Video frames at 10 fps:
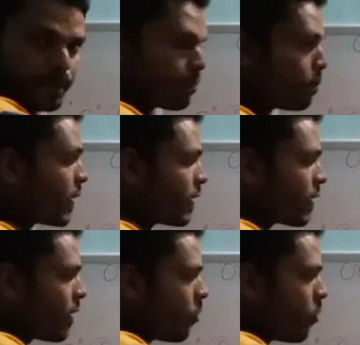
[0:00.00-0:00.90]
But
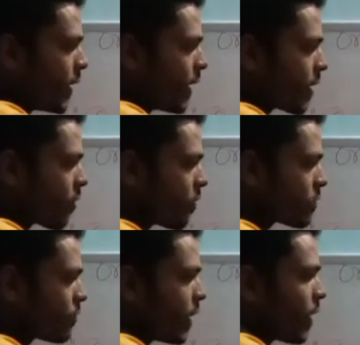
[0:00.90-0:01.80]
how many electrons
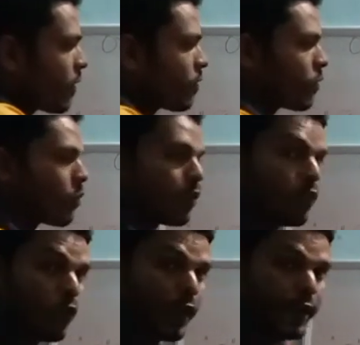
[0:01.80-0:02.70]
we have?
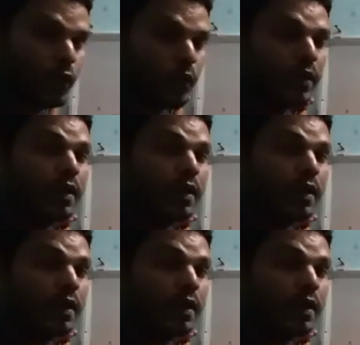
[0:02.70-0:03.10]
Only 2.